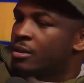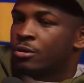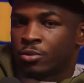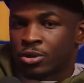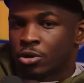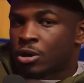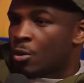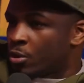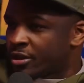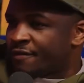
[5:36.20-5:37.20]
when you look at
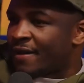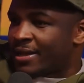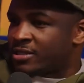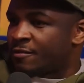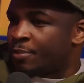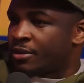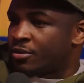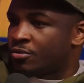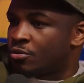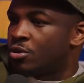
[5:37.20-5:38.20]
what the fans have been
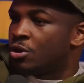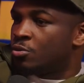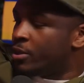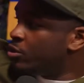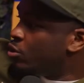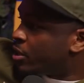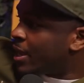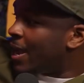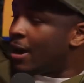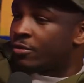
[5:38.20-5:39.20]
through, when you look
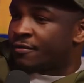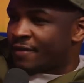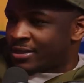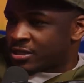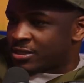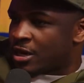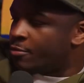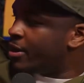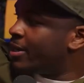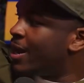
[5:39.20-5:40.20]
at how the fans are
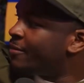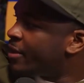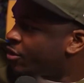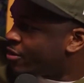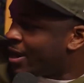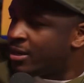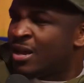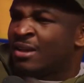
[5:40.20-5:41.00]
celebrating, how they're crying,